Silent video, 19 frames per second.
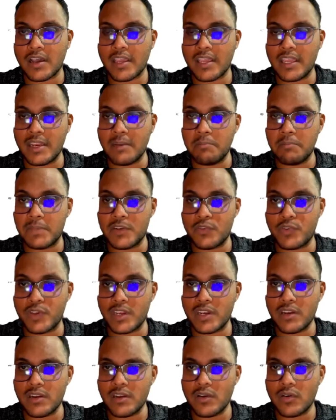in
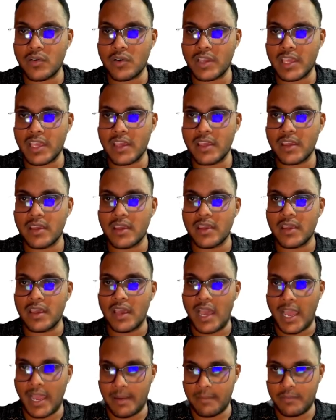between. Okay,
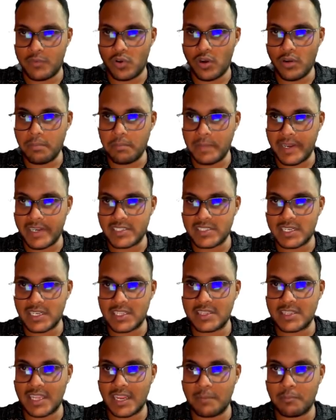I'm not mentioning
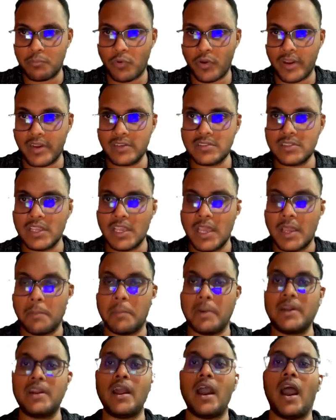that points,
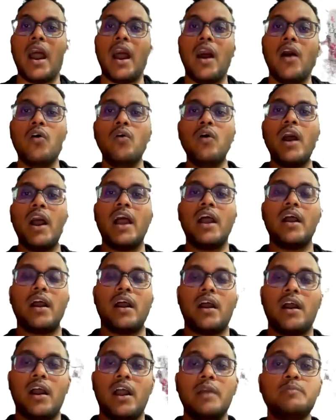but how
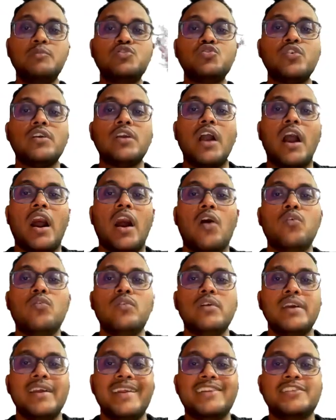I'm showing how
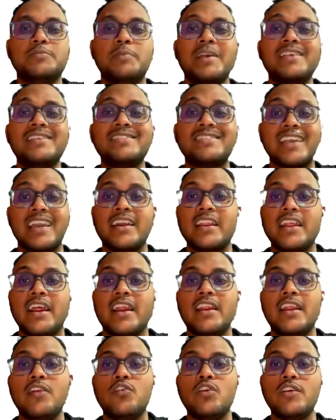it's being
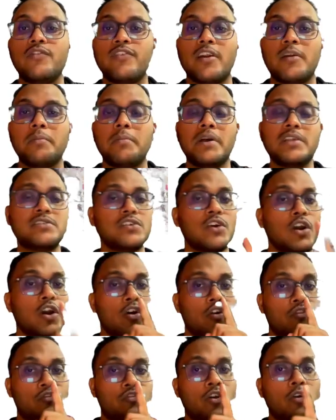segregated in different parts
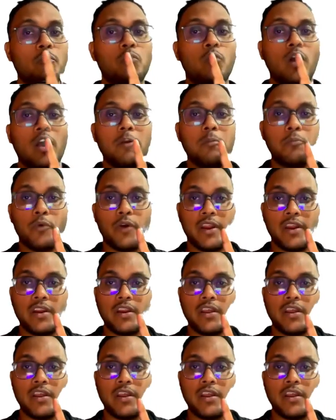from one point.